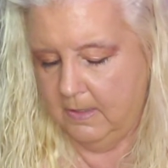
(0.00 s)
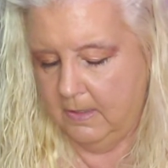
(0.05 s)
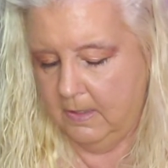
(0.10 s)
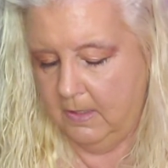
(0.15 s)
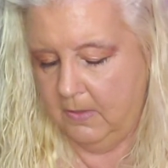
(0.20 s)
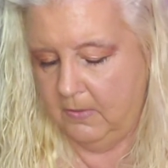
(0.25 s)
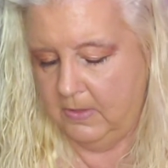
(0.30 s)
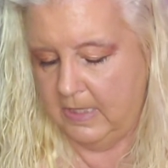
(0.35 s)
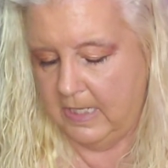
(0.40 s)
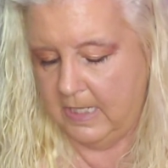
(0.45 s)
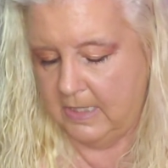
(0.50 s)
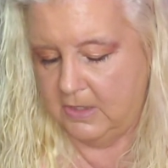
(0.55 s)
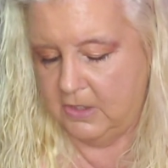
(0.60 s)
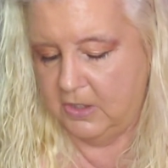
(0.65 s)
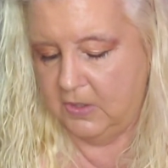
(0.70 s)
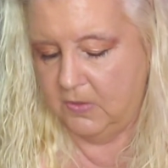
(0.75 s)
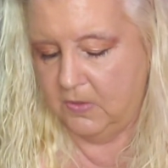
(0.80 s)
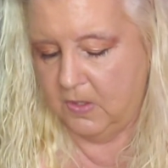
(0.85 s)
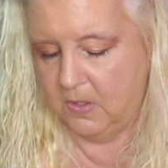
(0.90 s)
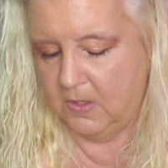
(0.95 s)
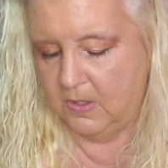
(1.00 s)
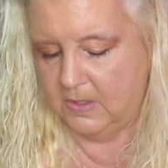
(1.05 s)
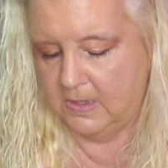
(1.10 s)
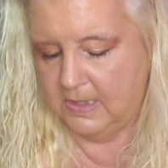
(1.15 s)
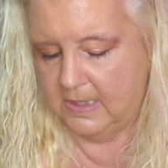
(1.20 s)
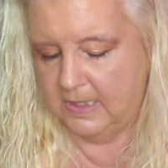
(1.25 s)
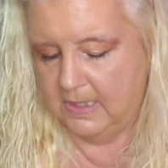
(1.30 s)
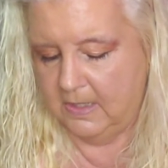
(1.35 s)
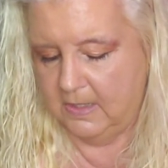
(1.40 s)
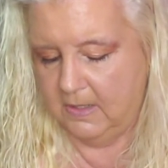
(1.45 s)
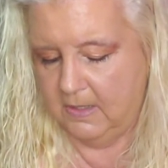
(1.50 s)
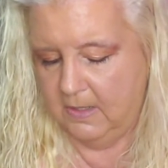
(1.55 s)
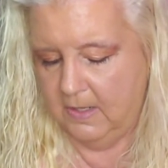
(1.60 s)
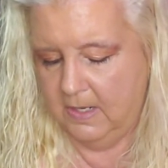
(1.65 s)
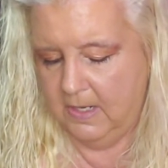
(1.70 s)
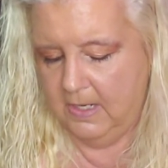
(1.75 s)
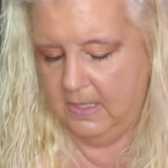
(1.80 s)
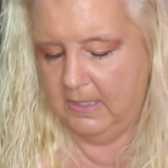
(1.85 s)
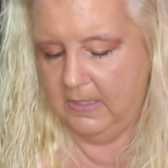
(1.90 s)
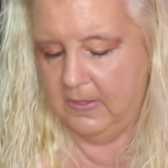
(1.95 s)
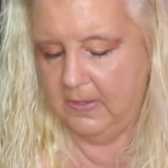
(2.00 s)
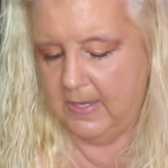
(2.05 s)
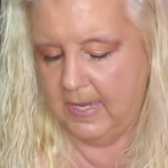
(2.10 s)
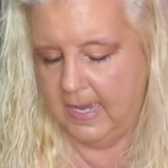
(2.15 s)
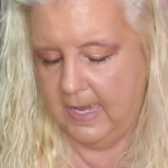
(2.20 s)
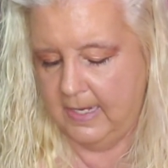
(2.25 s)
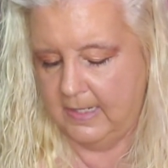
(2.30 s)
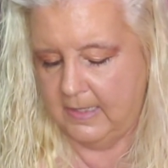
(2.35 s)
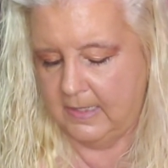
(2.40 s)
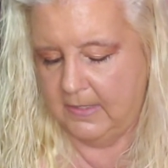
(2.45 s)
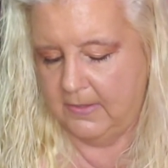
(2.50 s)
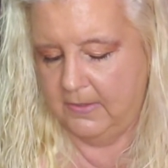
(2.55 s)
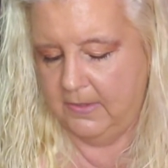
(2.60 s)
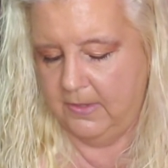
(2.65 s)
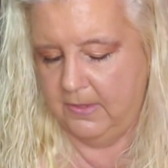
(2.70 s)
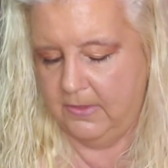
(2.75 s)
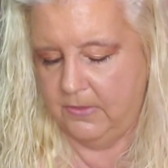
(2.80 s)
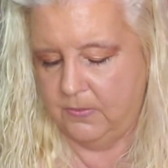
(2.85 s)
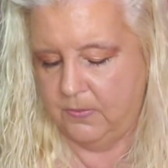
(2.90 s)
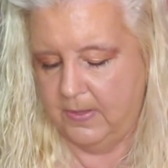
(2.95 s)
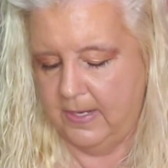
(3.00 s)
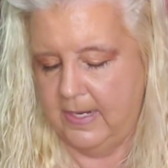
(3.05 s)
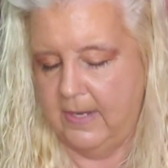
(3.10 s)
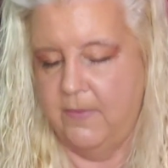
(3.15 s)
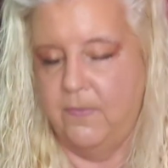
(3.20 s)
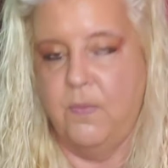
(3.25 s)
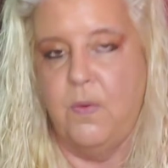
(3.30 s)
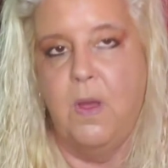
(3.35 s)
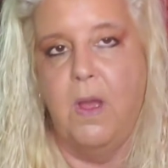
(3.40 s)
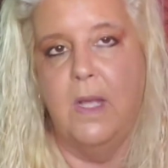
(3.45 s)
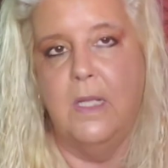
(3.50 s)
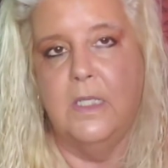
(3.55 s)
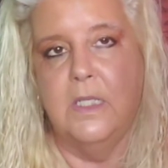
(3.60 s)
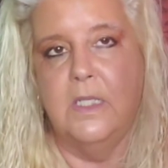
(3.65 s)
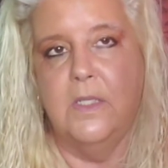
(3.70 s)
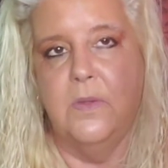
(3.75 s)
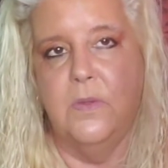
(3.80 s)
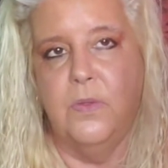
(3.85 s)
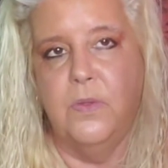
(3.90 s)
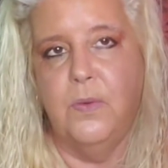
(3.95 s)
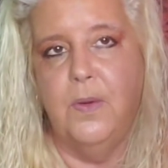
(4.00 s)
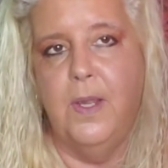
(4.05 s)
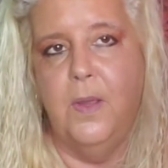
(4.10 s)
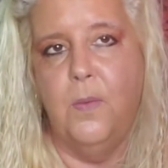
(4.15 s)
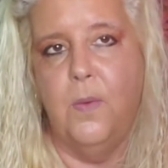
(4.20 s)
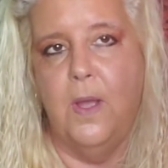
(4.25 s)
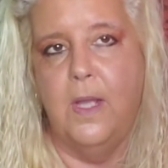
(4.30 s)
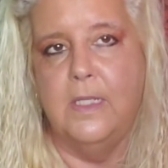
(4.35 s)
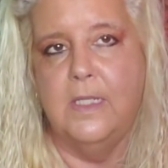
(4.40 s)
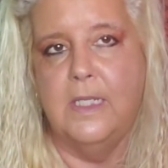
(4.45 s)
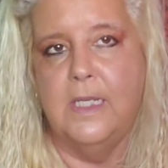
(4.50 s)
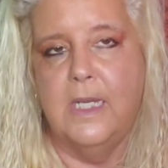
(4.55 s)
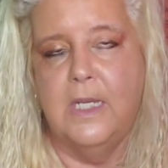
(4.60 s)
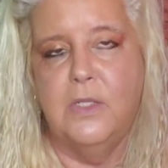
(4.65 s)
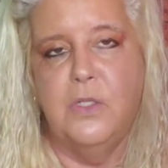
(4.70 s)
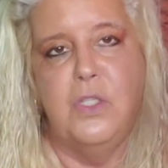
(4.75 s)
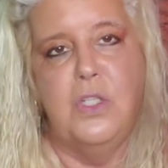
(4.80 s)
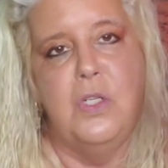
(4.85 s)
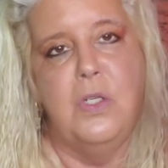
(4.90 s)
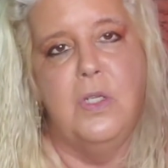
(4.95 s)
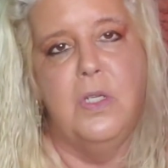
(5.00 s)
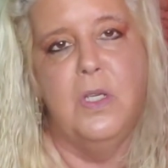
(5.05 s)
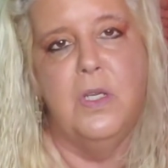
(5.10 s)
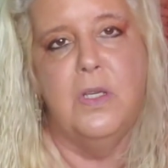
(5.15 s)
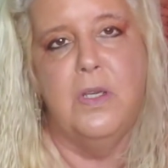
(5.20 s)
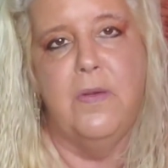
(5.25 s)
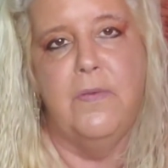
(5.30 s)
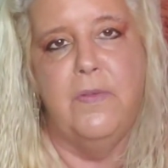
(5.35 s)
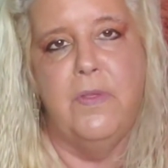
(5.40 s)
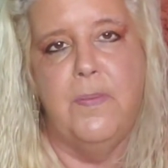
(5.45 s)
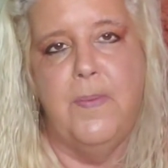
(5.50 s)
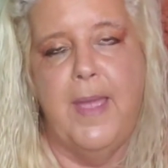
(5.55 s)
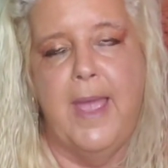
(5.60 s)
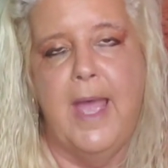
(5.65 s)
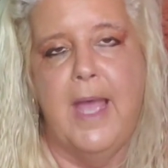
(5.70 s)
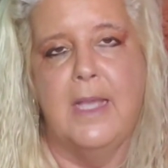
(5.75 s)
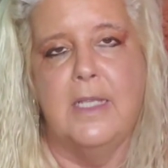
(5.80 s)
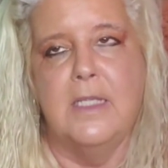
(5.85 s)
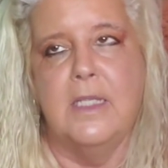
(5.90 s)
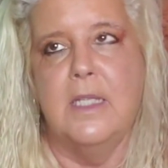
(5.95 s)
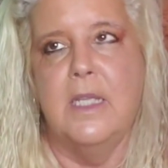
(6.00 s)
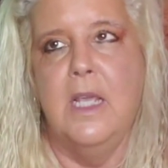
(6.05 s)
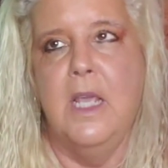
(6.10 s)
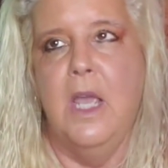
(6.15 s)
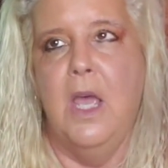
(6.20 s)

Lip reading: oh, you got two cards here. You got the Three of Wands. Three of Wands tells you to look over the past.